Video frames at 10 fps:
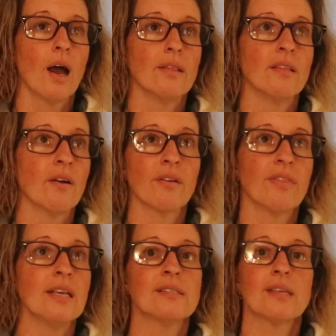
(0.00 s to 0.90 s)
there are
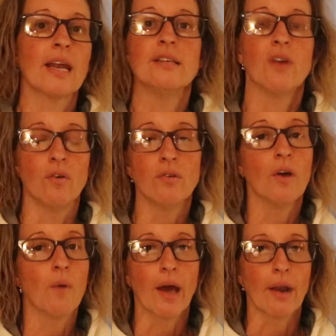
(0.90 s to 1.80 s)
things that I don't
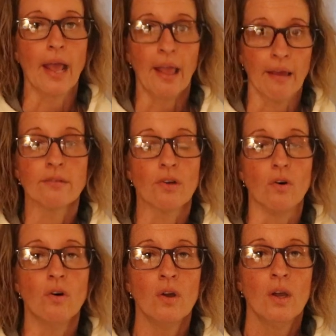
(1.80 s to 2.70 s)
know how to
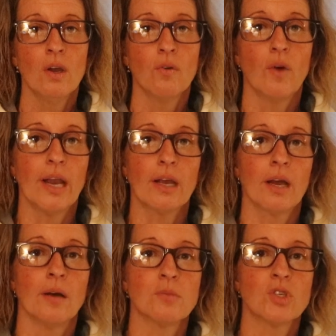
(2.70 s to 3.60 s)
handle when it
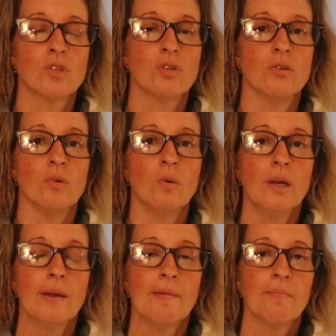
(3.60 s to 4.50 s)
comes to
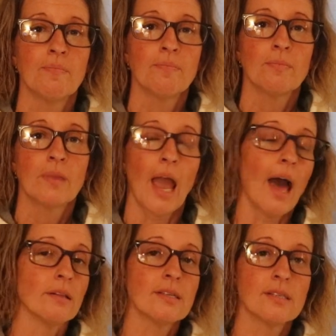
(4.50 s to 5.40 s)

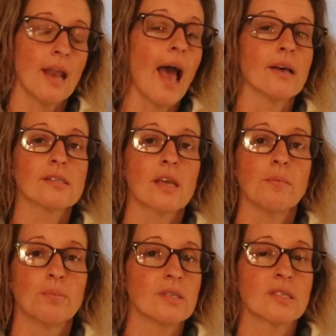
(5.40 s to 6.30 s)
Allison
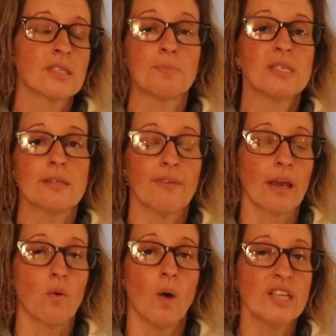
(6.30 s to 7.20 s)
asking
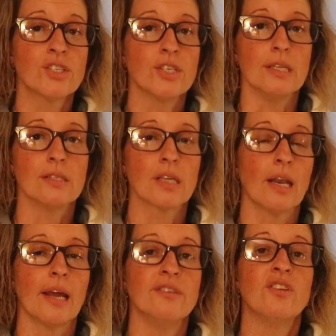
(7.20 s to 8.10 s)
specific questions, and
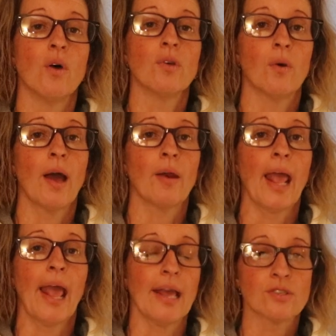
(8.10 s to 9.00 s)
I don't know how to
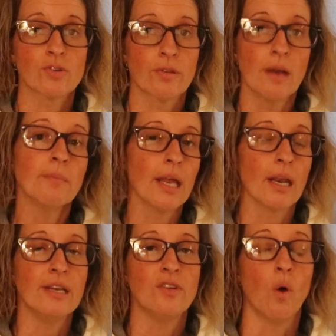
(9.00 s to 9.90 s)
answer them, and
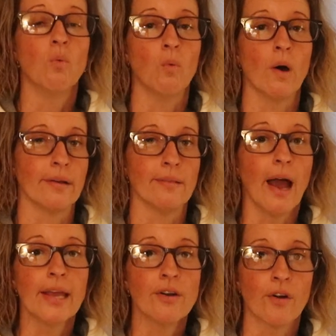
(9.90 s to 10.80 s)
I don't want to
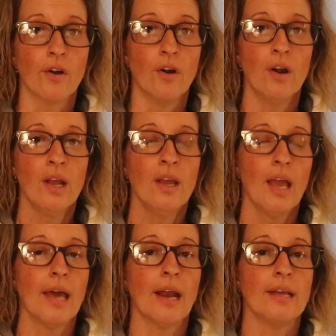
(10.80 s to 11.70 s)
lie to her,
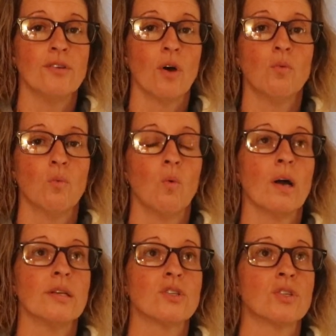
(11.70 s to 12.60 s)
and I don't
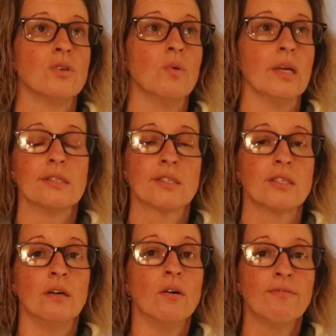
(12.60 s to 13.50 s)
want to
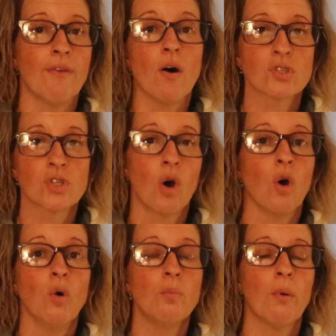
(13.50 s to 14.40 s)
instill false
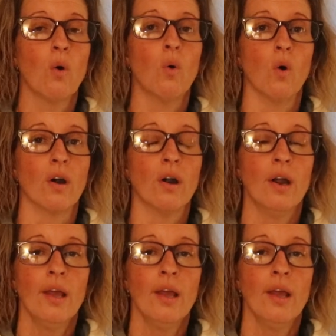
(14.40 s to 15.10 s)
hope or